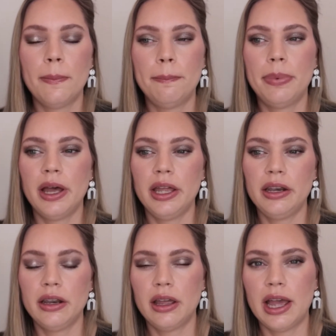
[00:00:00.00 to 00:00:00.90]

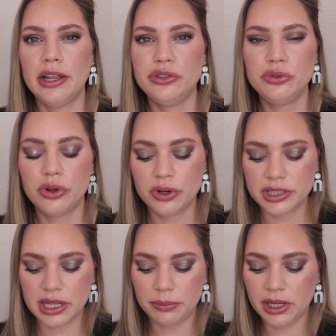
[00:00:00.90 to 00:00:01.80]
But I do
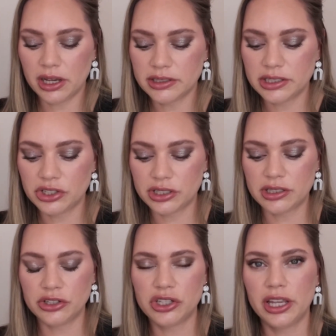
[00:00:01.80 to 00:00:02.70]
notice that because it's just
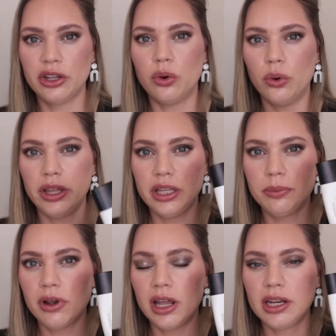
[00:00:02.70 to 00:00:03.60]
such like an oily
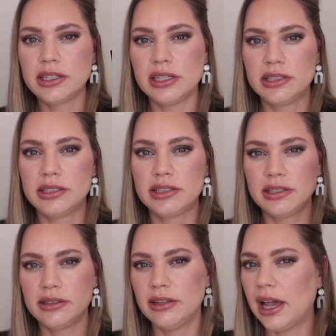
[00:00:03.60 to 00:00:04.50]
product, it's
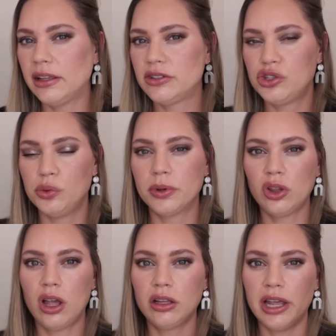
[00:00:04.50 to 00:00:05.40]
not super
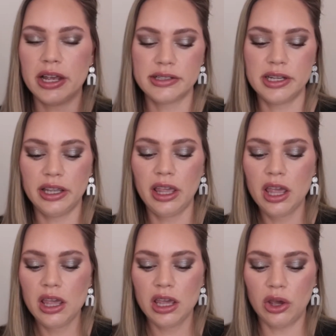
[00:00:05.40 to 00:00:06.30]
long lasting.
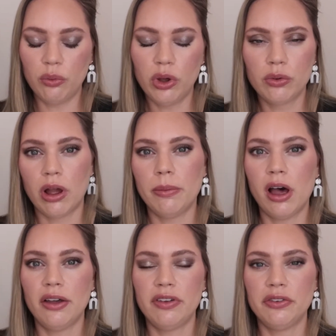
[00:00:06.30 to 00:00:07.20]
It will rub
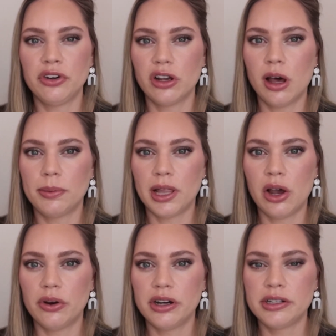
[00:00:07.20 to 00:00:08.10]
off after a couple
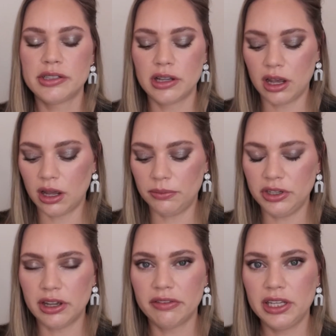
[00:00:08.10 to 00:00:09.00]
hours.
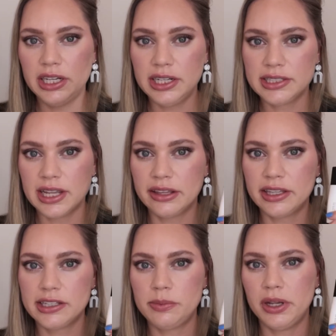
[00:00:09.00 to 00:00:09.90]
You definitely need to set
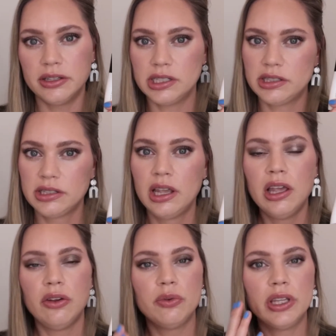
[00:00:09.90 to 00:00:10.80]
this because it's
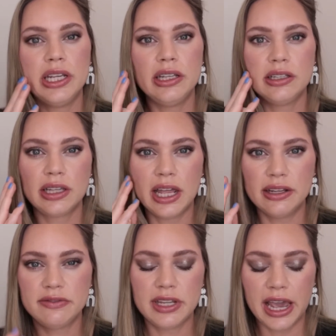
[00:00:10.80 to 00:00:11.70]
really kind
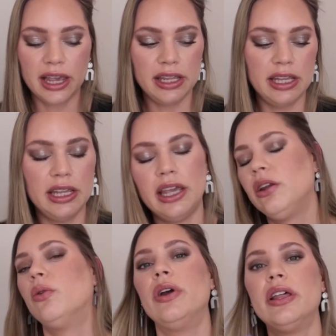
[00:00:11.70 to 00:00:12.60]
of tacky
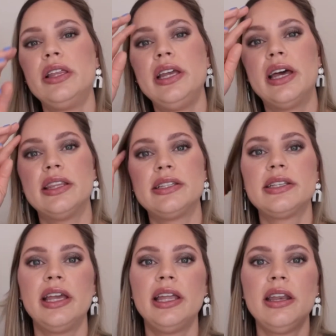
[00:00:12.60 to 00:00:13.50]
and oily on the
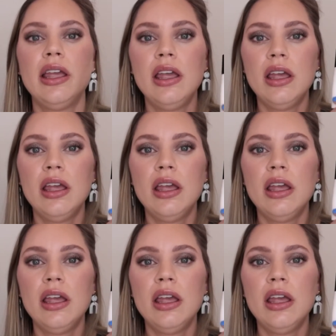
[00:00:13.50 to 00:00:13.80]
skin.